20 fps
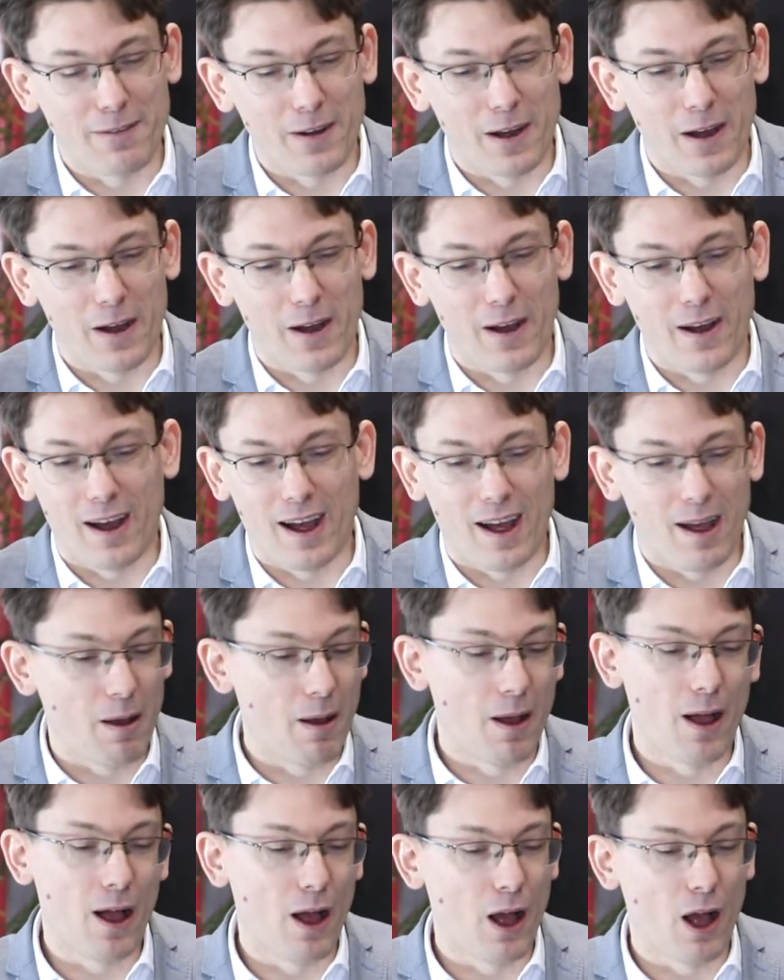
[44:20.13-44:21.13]
a
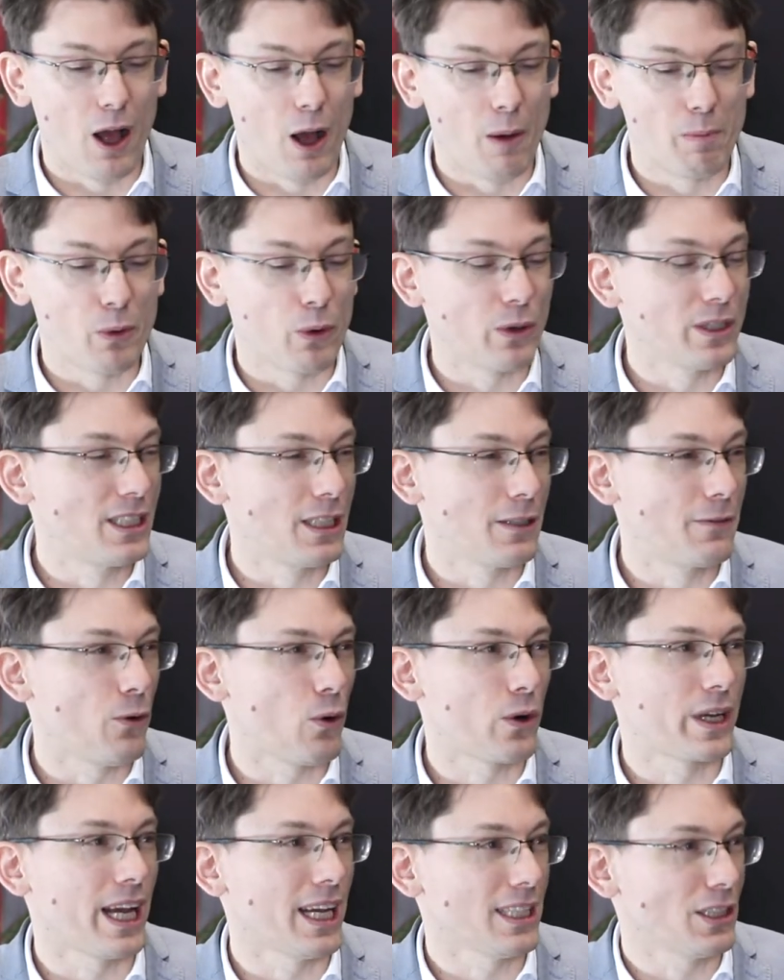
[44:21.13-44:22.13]
probabilistic
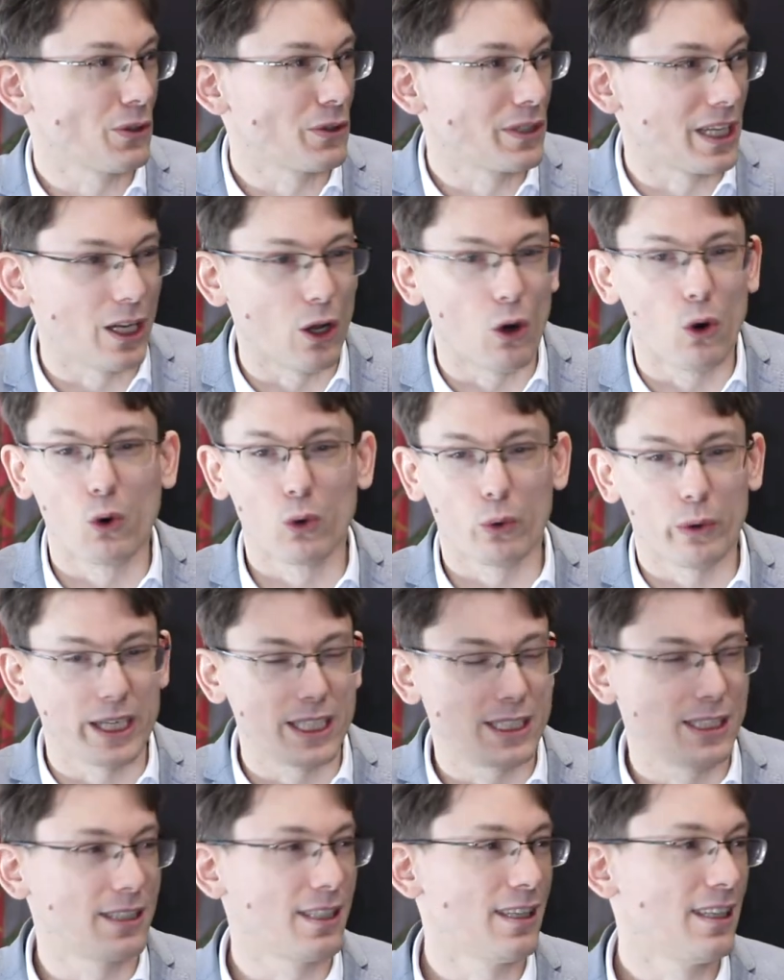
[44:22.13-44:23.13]
forecast, you can
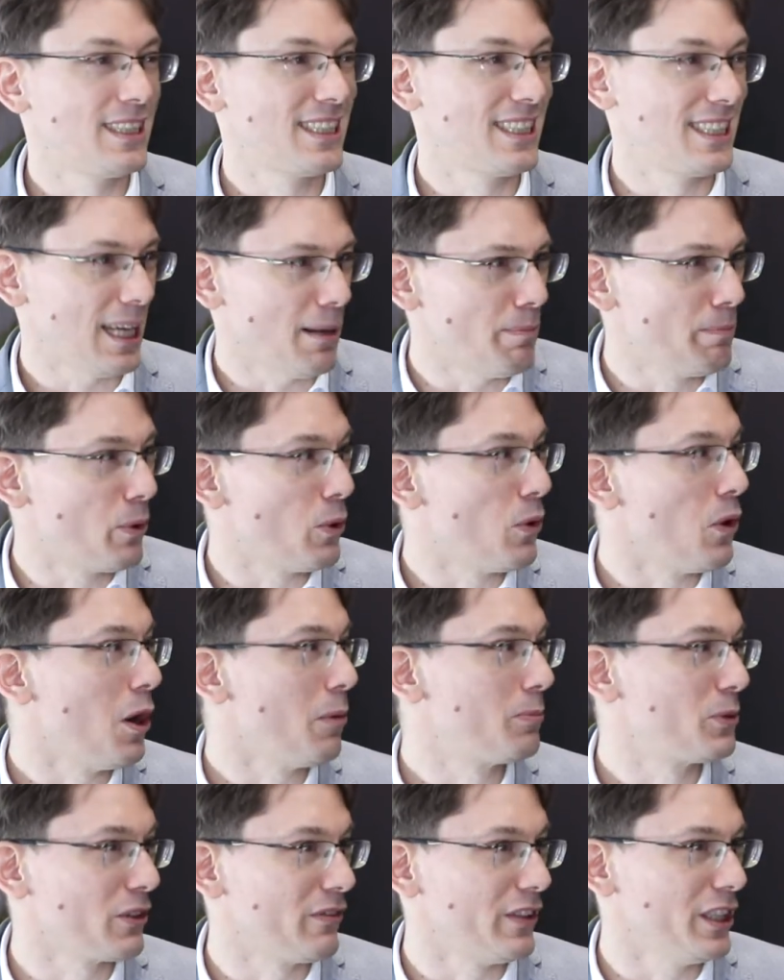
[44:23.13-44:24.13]
always sample
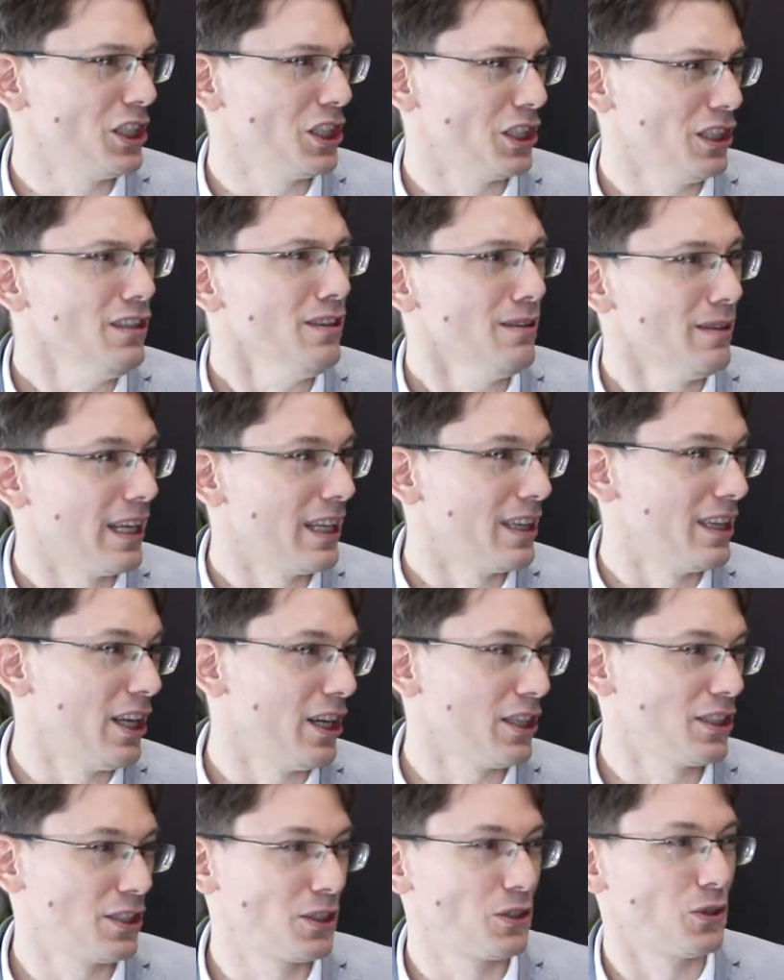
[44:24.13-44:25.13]
observation, and
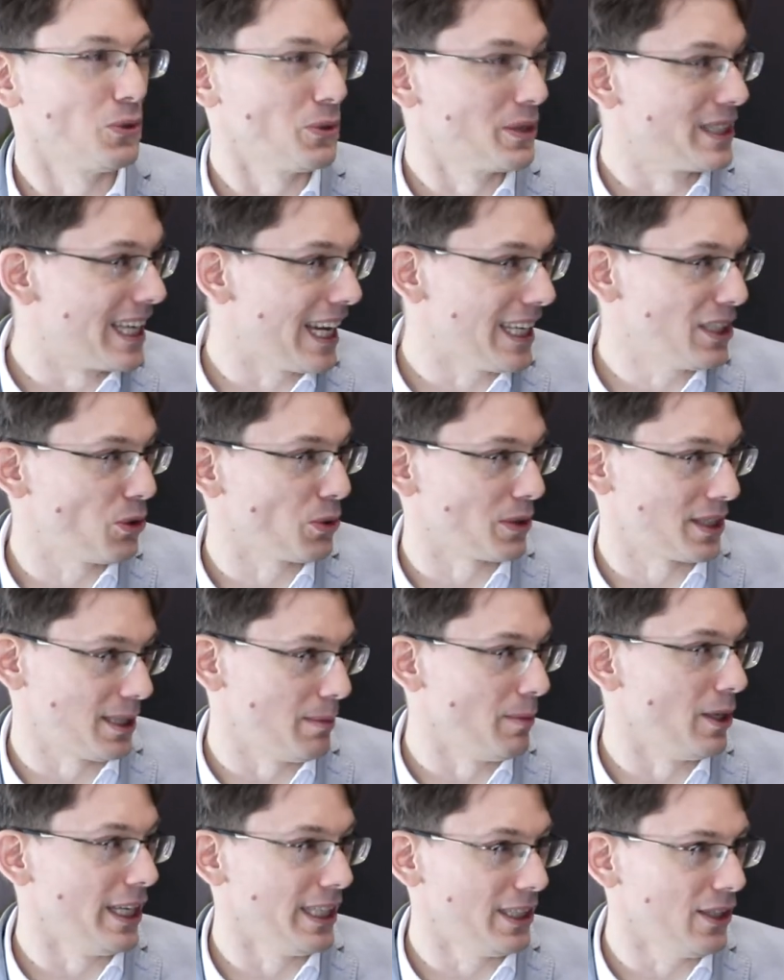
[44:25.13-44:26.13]
thus you get your
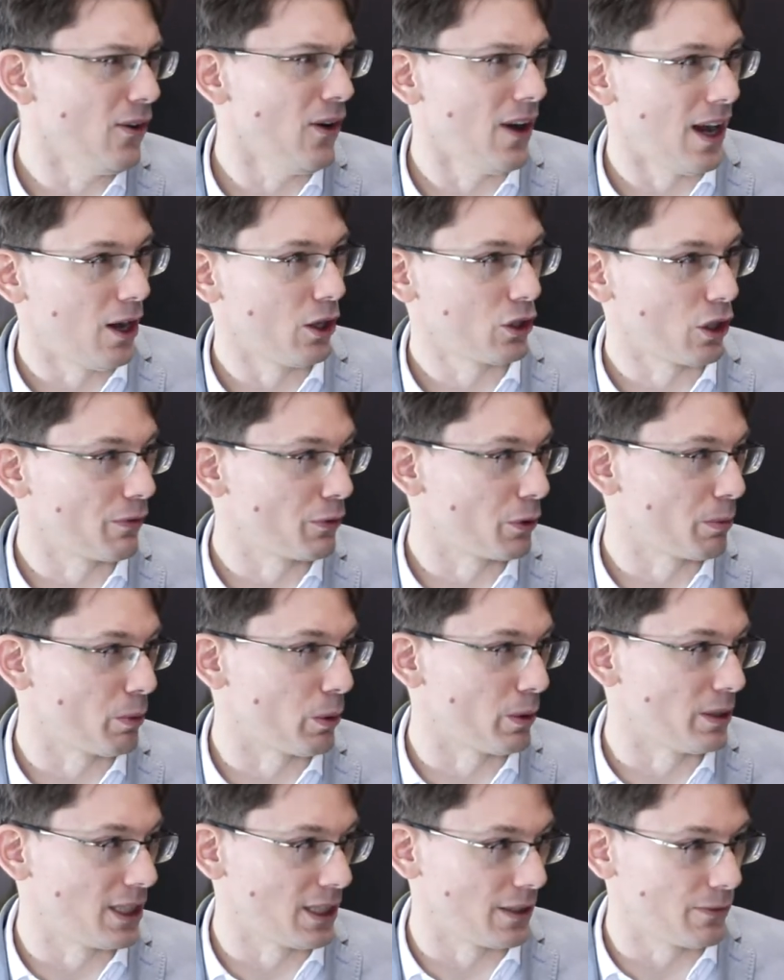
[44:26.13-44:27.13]
simulator out of your
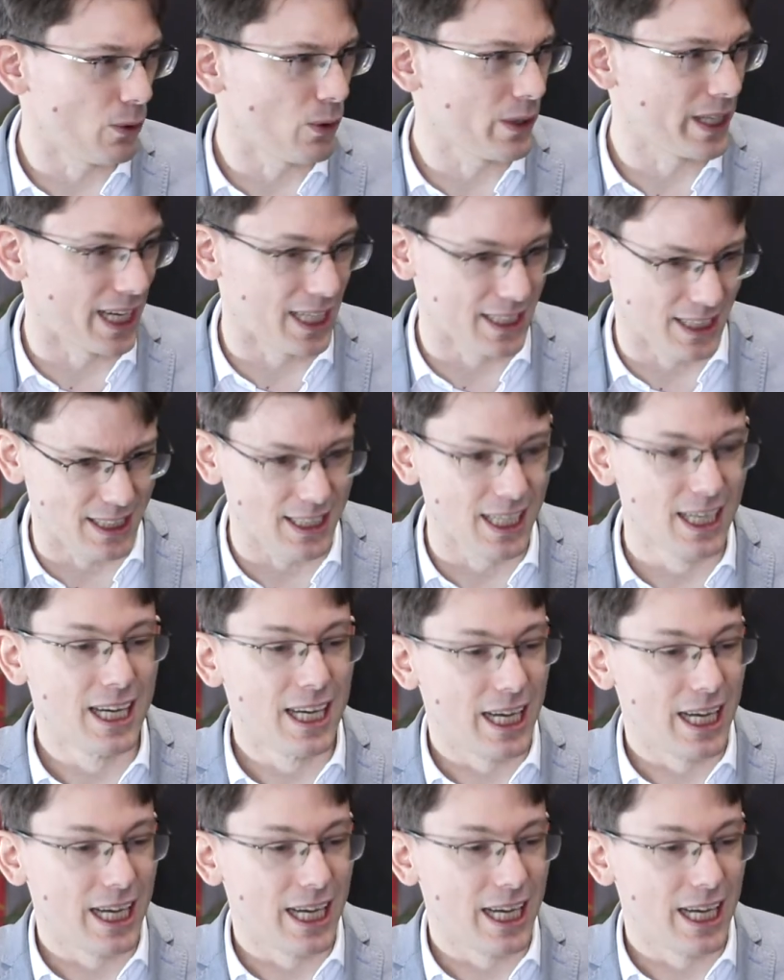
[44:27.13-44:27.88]
probabilistic forecast.